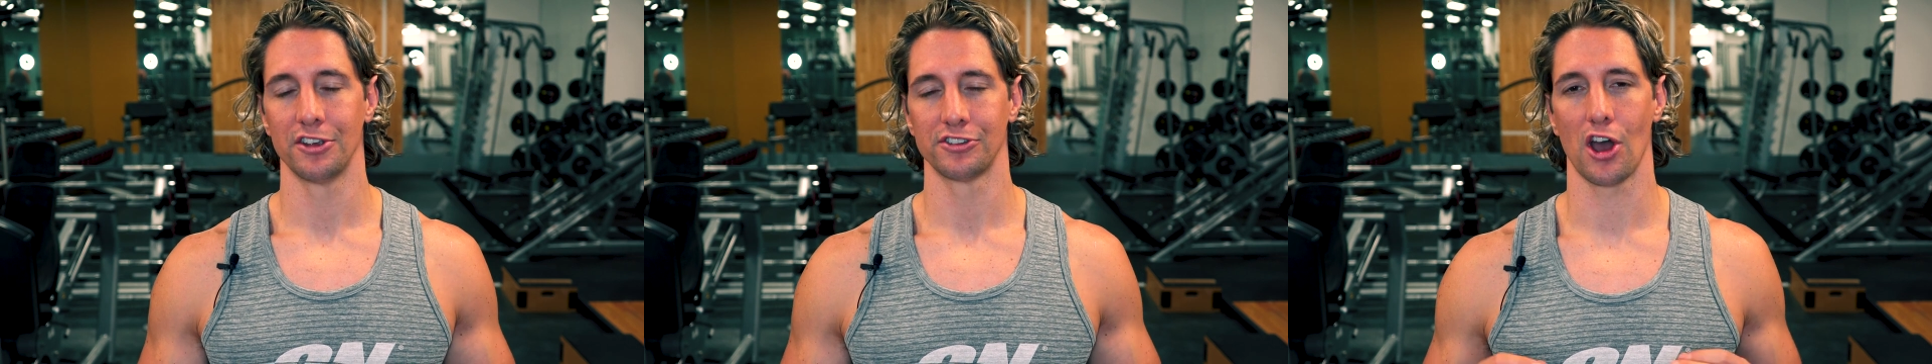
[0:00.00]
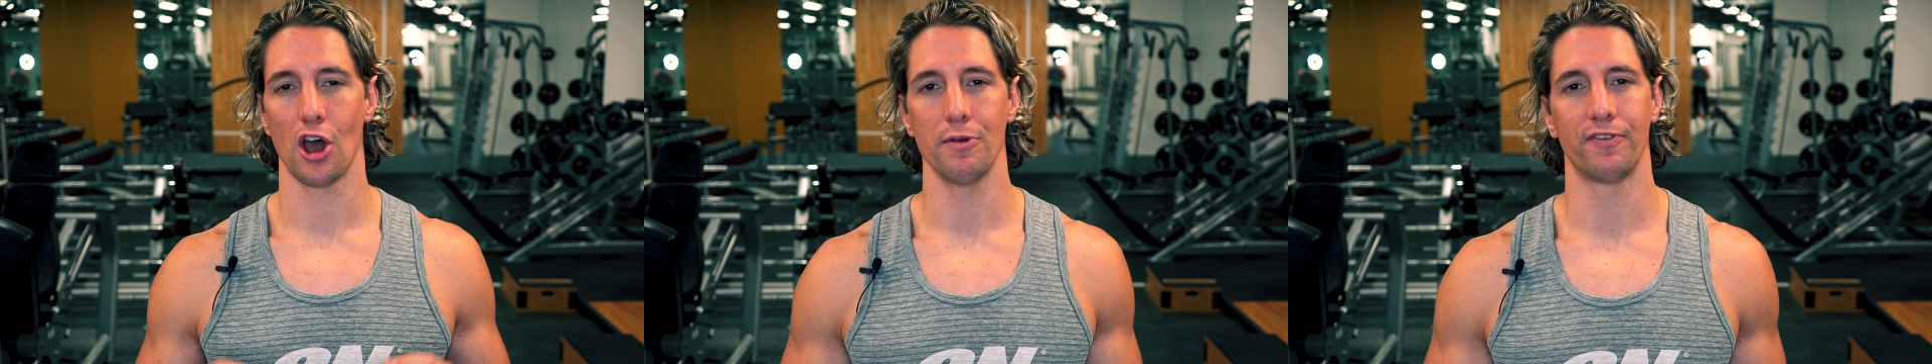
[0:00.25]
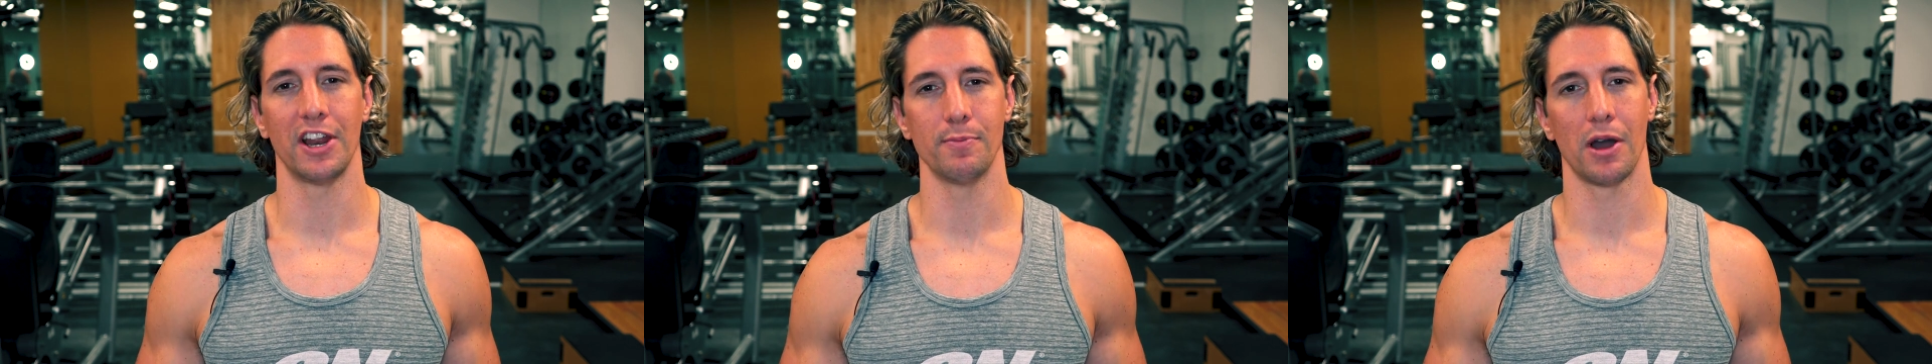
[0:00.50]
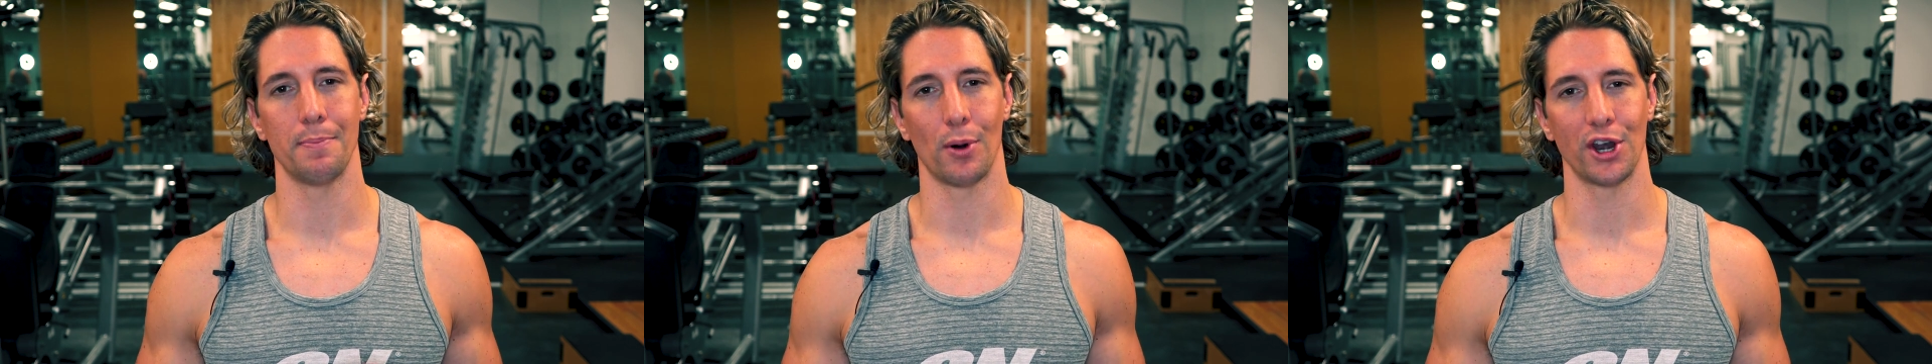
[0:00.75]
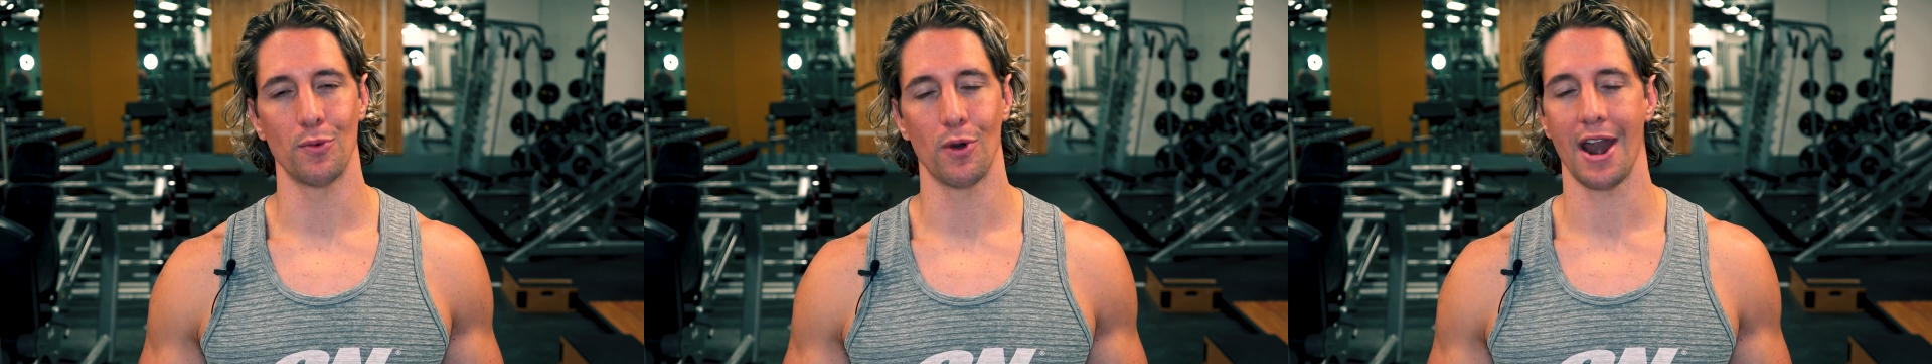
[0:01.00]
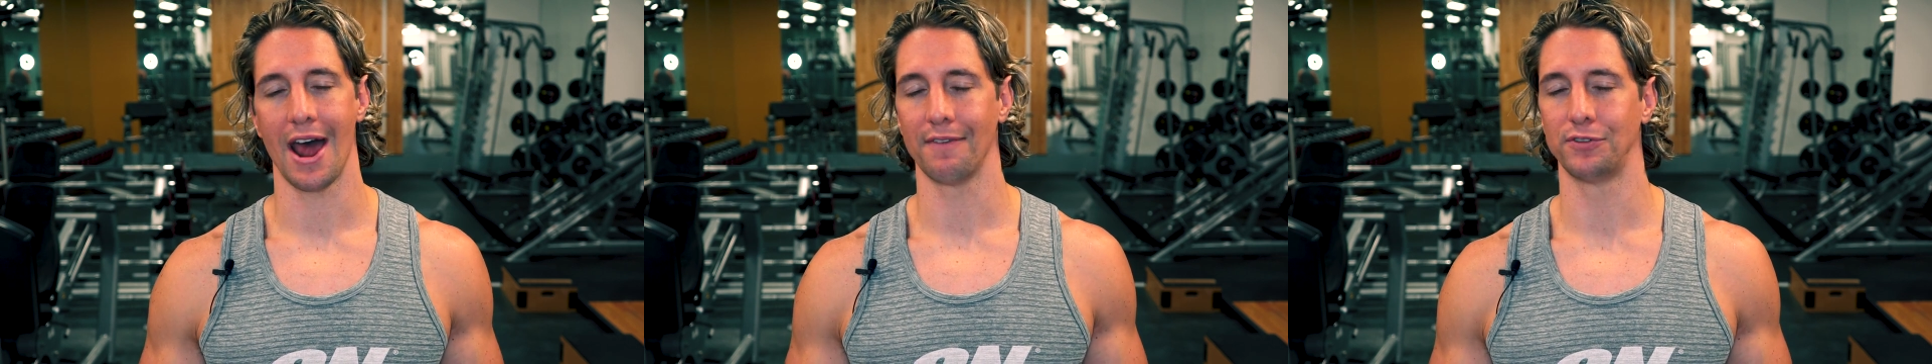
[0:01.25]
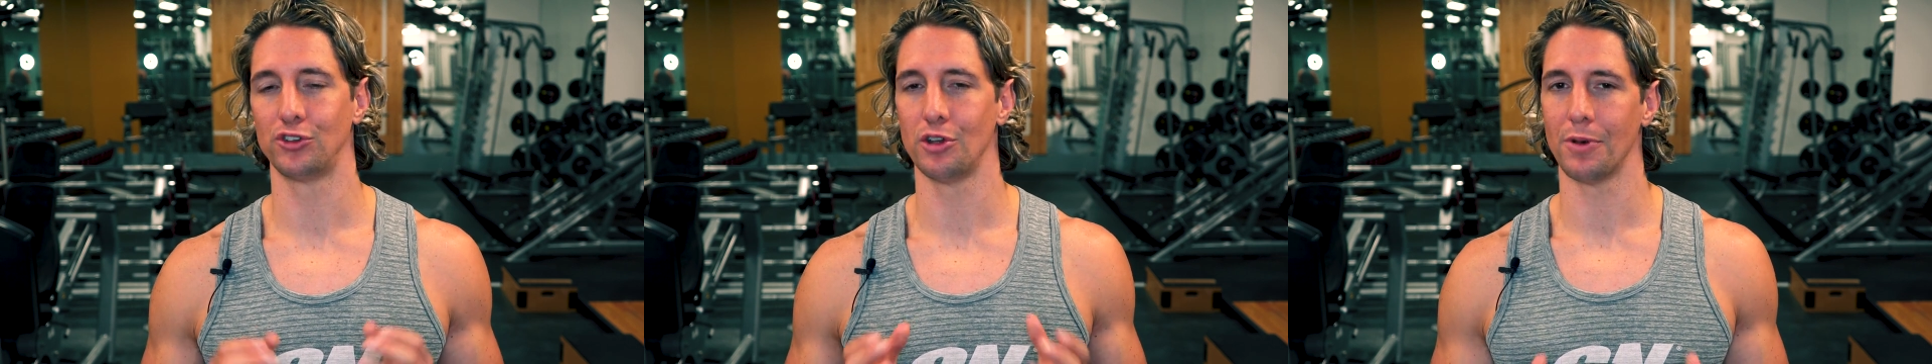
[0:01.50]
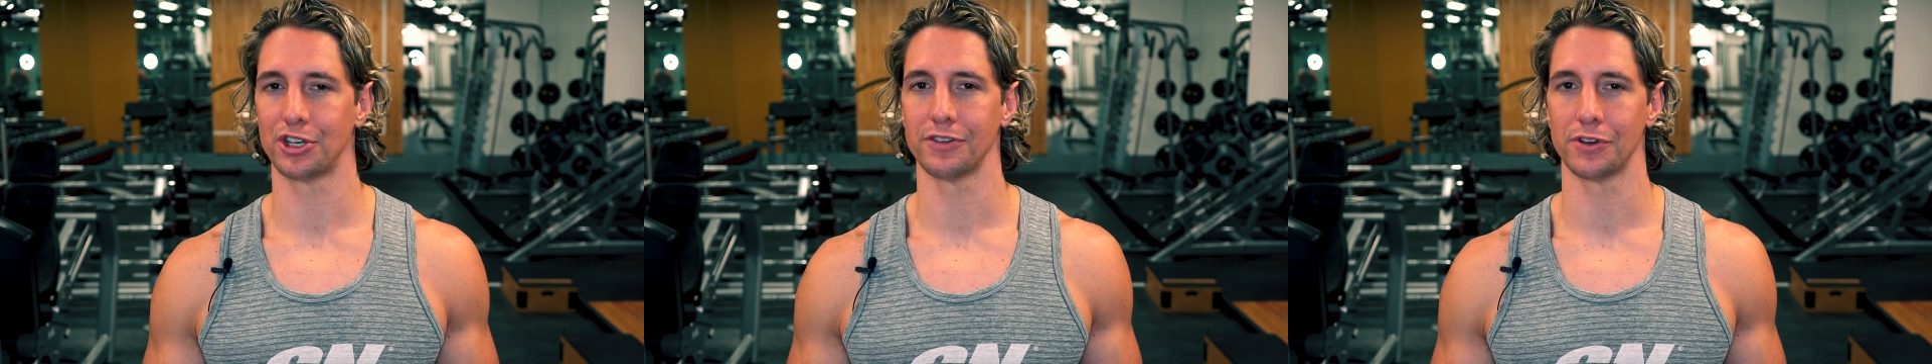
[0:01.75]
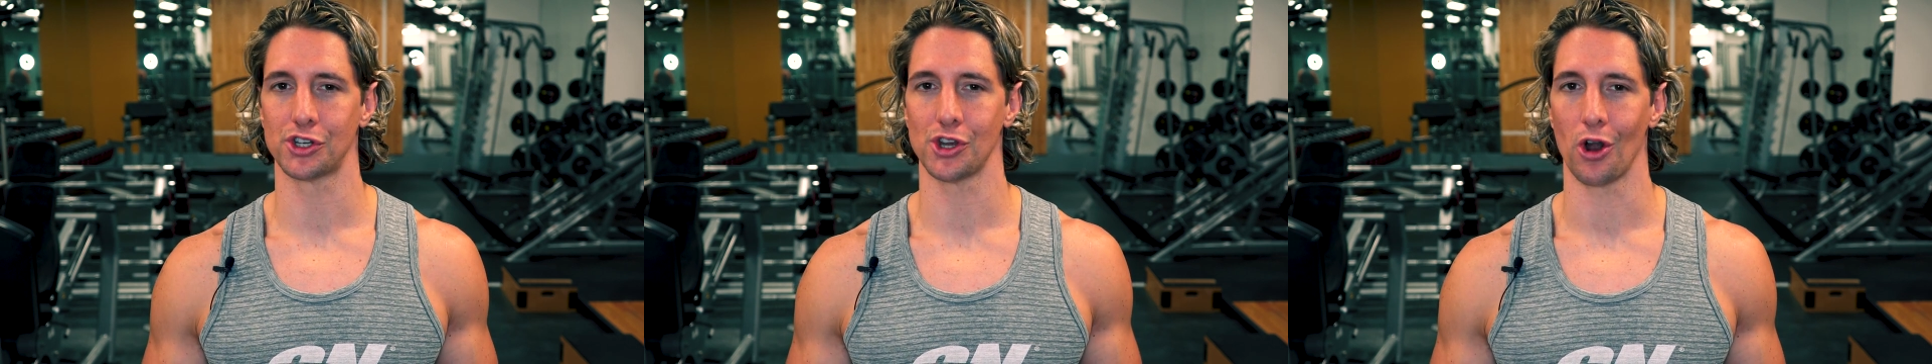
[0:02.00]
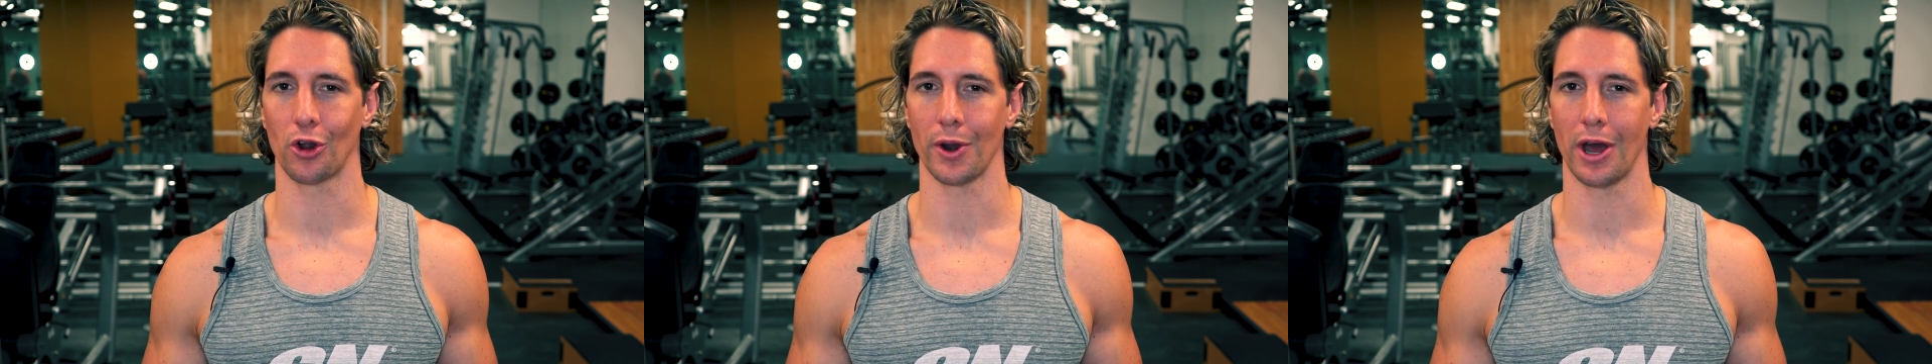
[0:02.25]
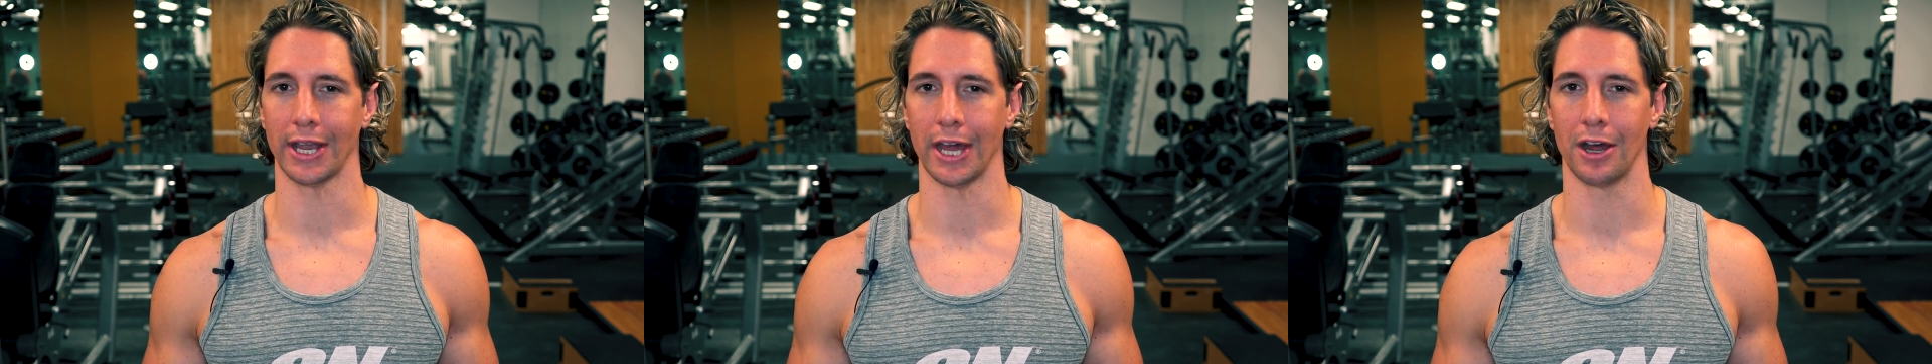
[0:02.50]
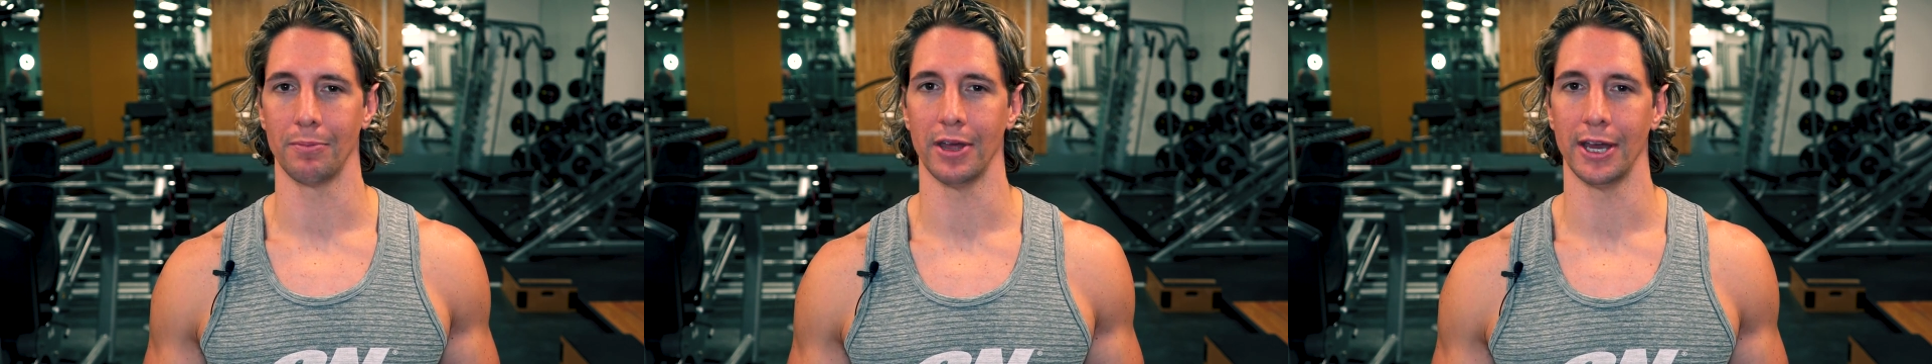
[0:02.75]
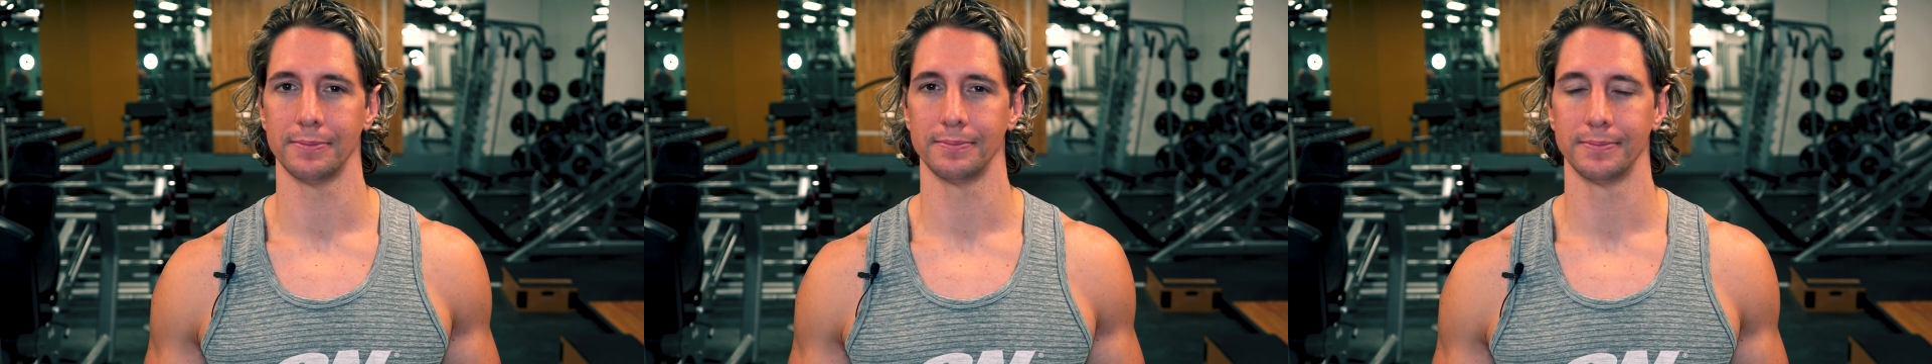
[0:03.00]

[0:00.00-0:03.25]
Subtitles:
so hopefully my body won't have too much of a shock when I get up there.